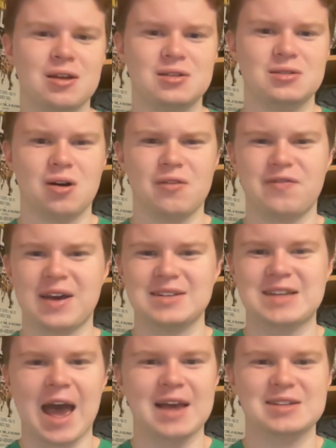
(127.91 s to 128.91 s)
is
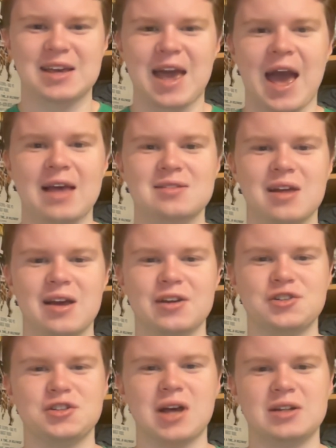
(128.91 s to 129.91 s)
fantastic casting.
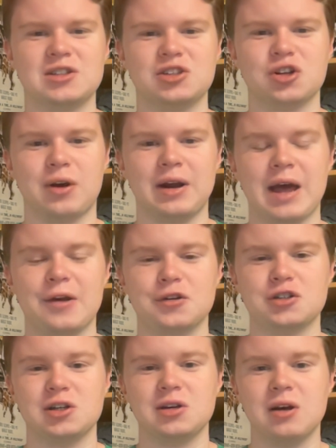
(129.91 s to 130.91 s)
She's got such a great
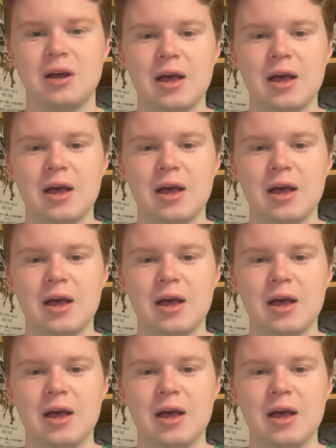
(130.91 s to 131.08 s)
energy.